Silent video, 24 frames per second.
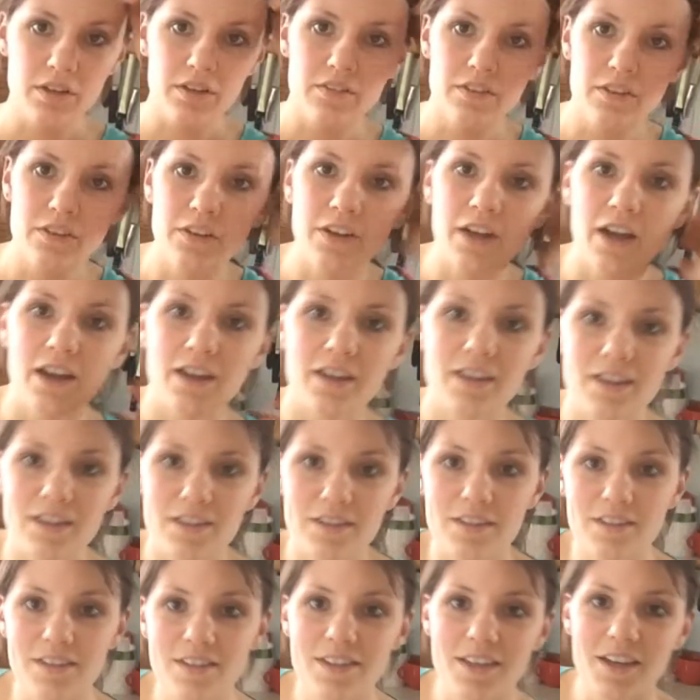believe it or not,
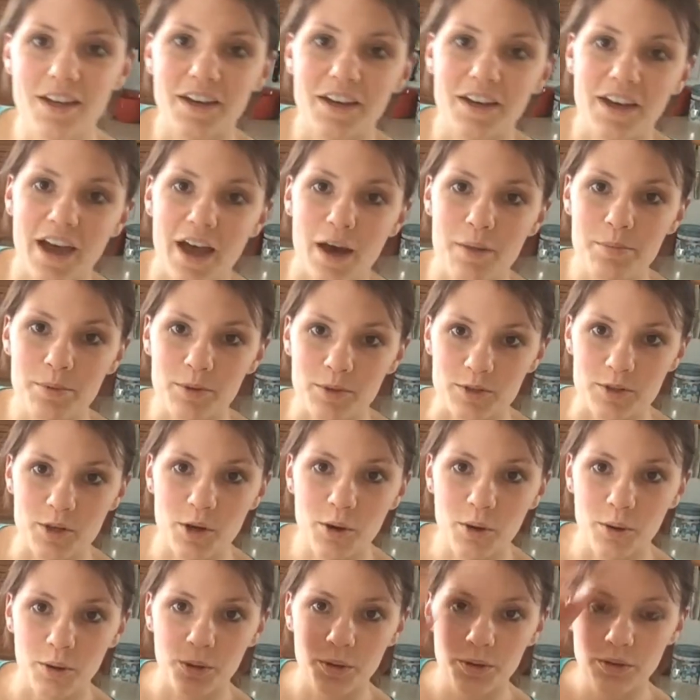eats the apples
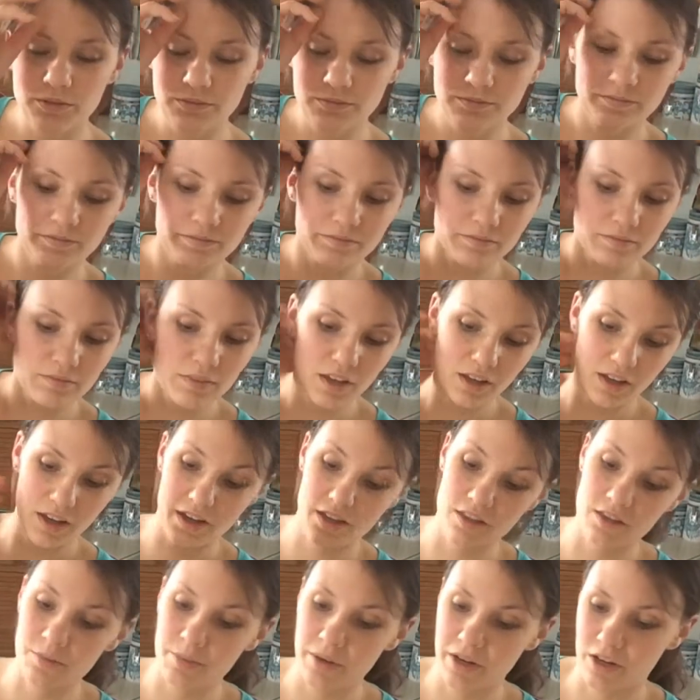whole,
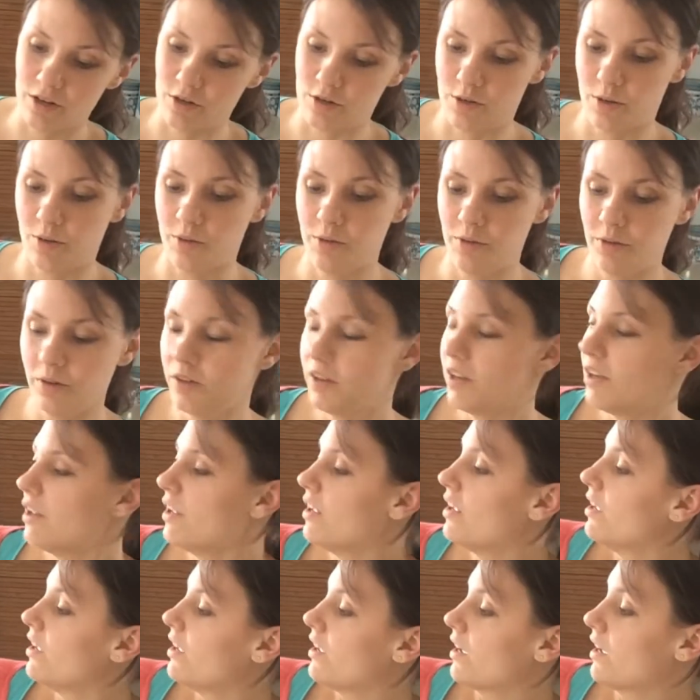and the pears whole,
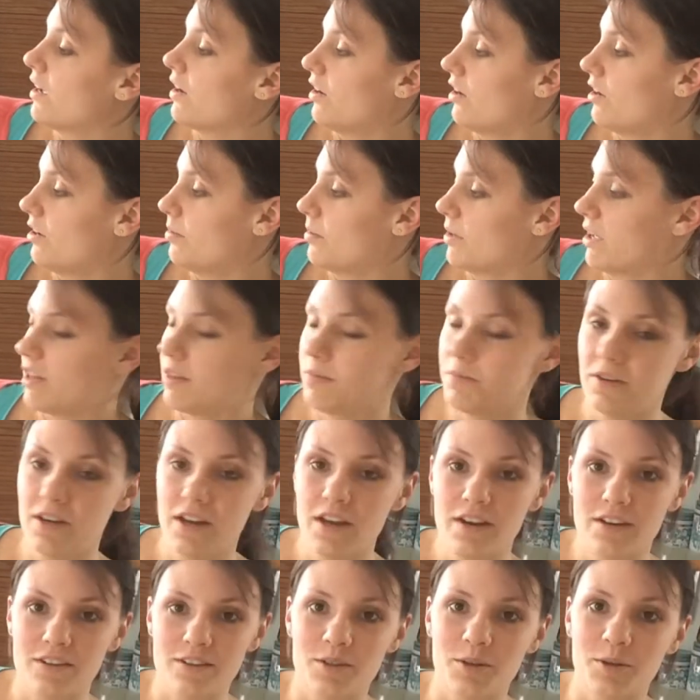and the
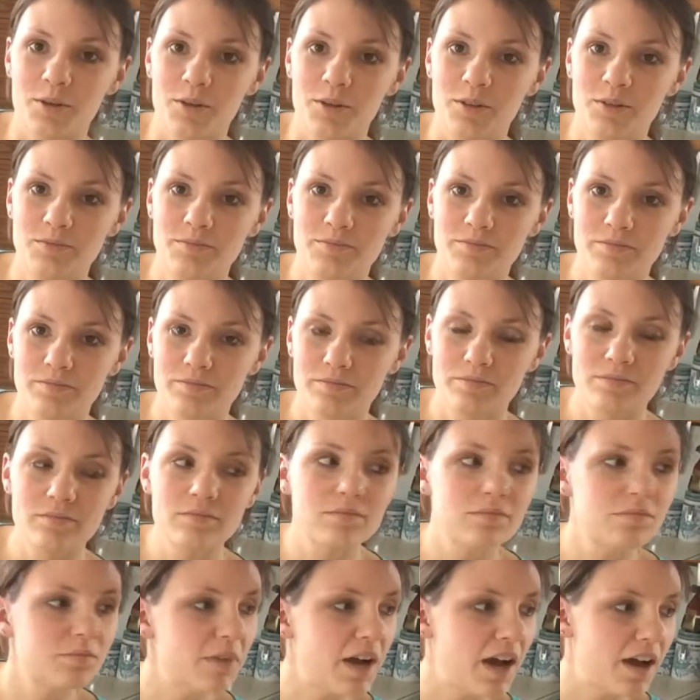bananas whole.
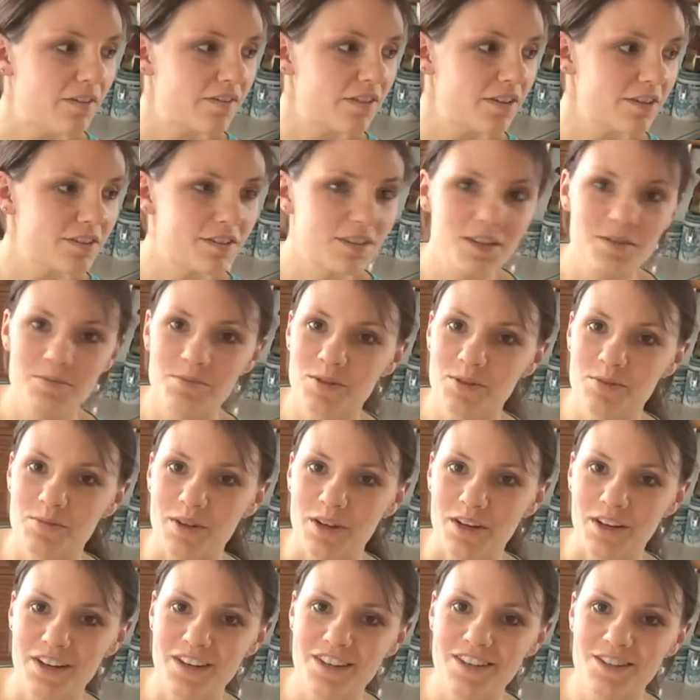Obviously
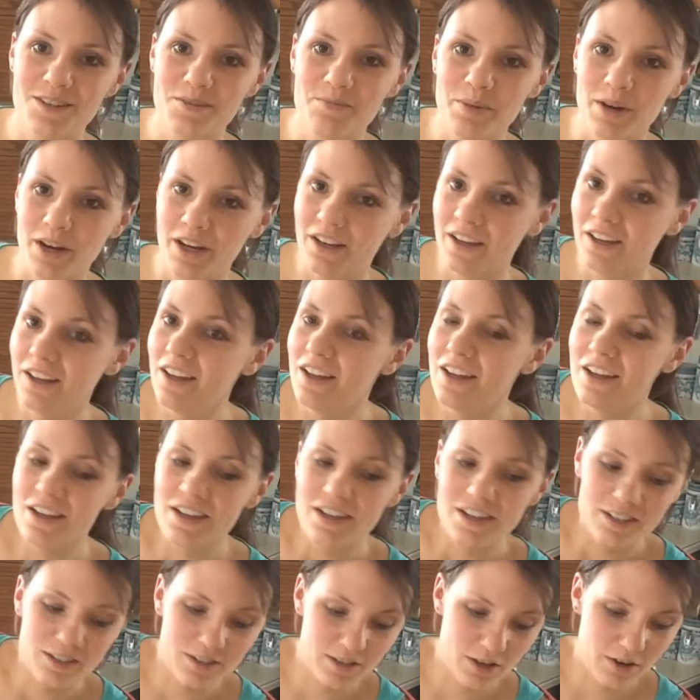blueberries, but
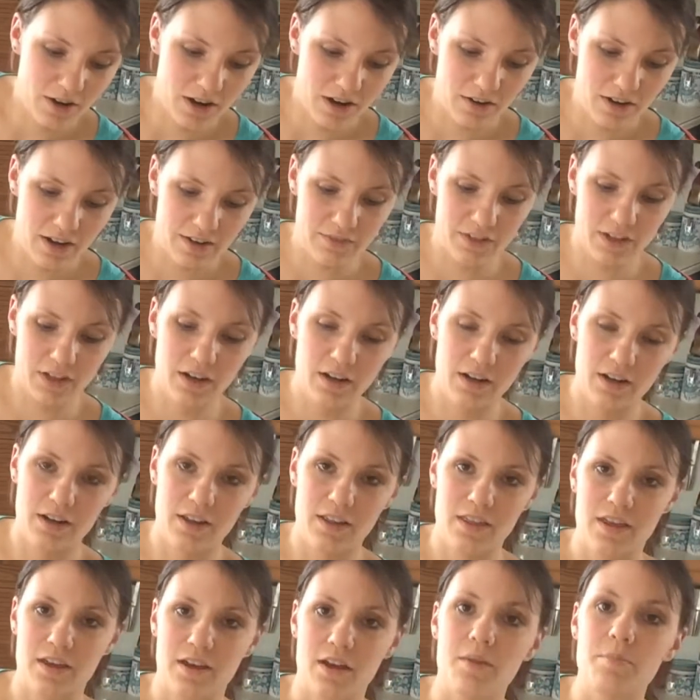so I don't have to cut
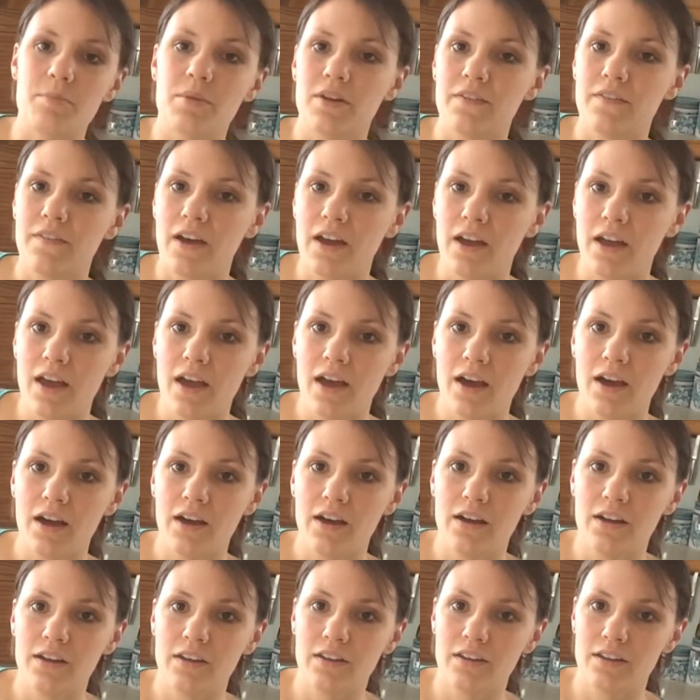anything up. But if I
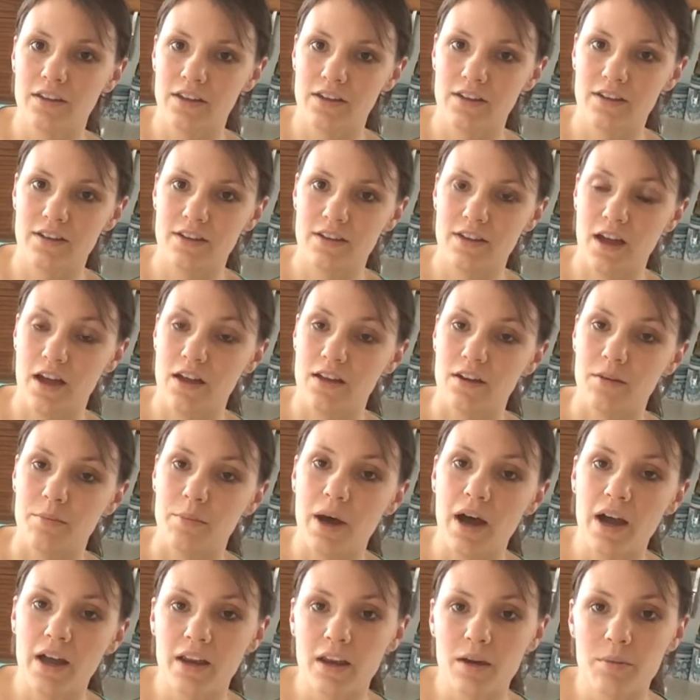had like gotten a
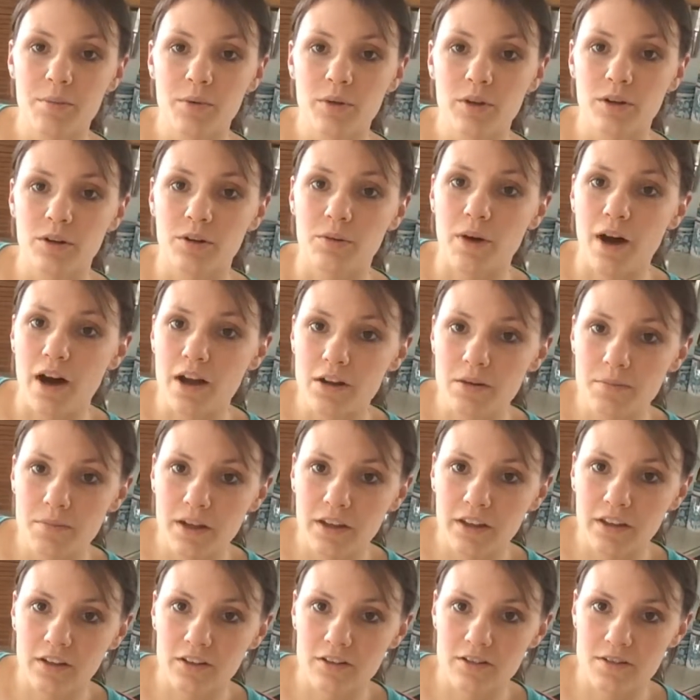pineapple or
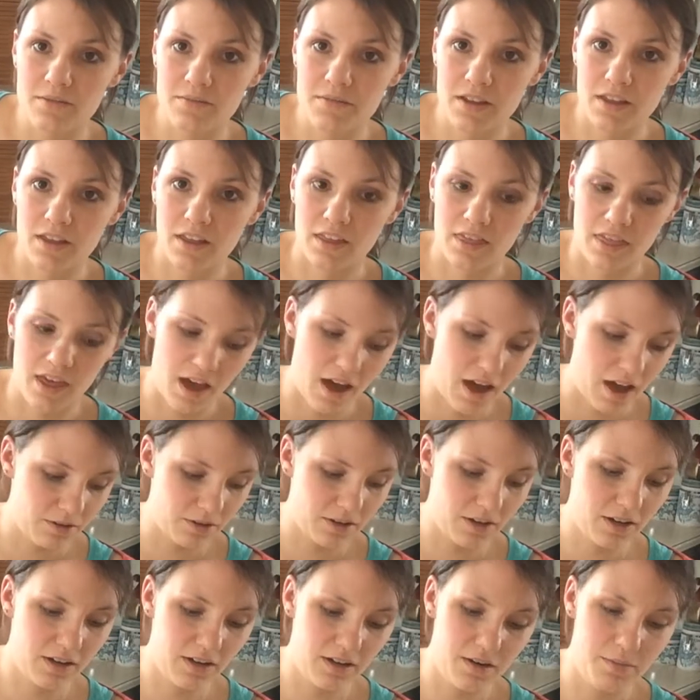watermelon or something like that, I
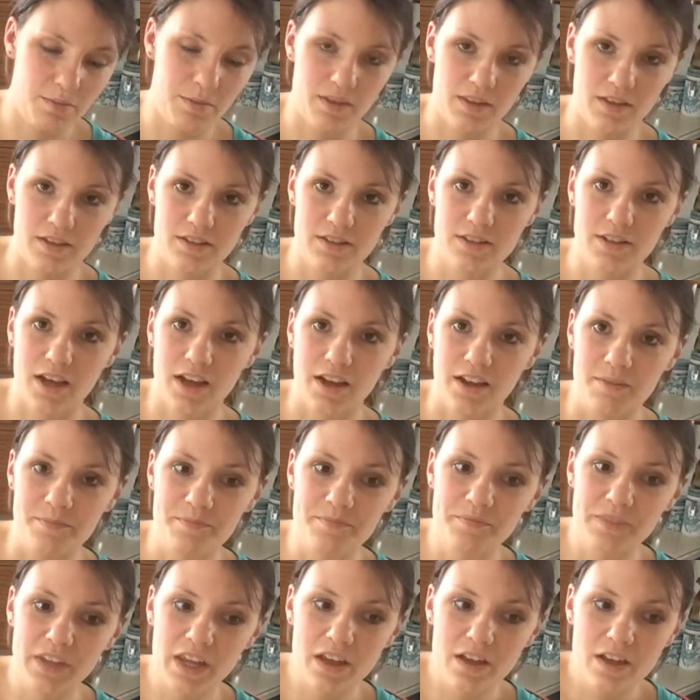would cut it up at this
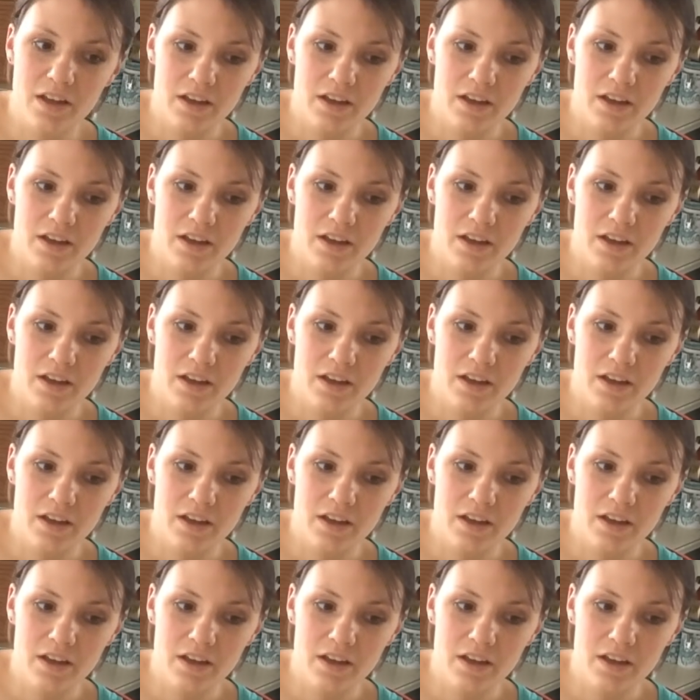time,